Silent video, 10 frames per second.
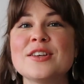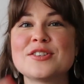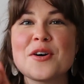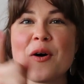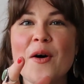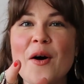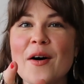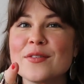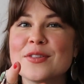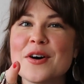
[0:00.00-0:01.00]

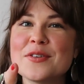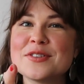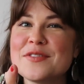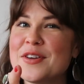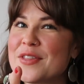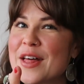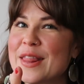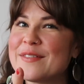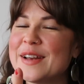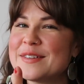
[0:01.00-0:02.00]
So those of you that
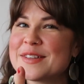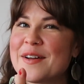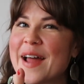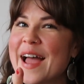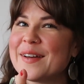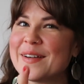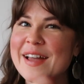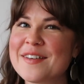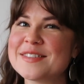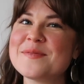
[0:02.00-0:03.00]
live in Arizona, I know I
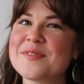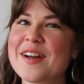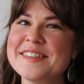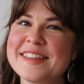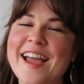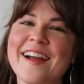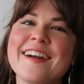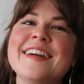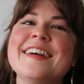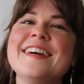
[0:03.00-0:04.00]
have some friends there.